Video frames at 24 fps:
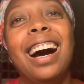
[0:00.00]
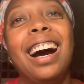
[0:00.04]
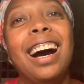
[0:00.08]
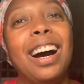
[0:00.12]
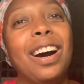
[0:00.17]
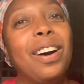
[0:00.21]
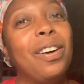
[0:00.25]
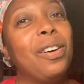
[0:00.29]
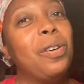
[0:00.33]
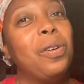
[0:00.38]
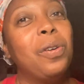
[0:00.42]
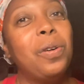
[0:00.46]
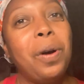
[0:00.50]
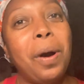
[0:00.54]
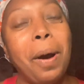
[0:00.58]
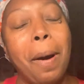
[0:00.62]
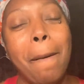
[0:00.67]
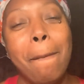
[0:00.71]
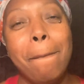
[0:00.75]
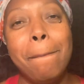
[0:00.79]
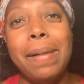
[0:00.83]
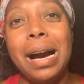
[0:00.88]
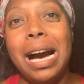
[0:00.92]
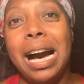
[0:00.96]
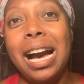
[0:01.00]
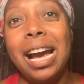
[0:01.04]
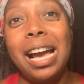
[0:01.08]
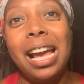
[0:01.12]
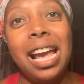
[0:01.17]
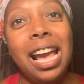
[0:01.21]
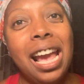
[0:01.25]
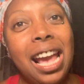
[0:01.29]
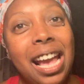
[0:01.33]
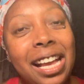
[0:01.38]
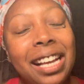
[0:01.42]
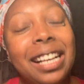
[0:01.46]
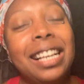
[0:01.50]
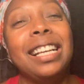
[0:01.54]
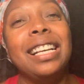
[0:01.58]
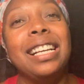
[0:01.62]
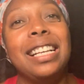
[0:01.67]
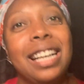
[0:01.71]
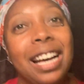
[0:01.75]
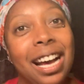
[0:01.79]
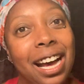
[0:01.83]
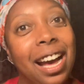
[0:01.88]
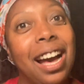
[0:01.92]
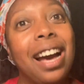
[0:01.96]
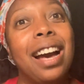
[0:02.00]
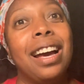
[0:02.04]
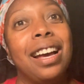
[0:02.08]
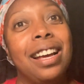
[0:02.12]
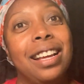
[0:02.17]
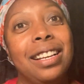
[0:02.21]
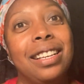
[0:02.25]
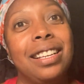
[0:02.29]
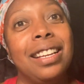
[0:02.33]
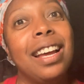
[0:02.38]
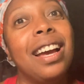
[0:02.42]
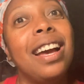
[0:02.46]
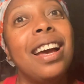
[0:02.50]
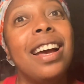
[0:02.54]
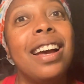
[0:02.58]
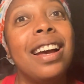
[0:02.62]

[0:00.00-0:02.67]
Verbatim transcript: Oh my God.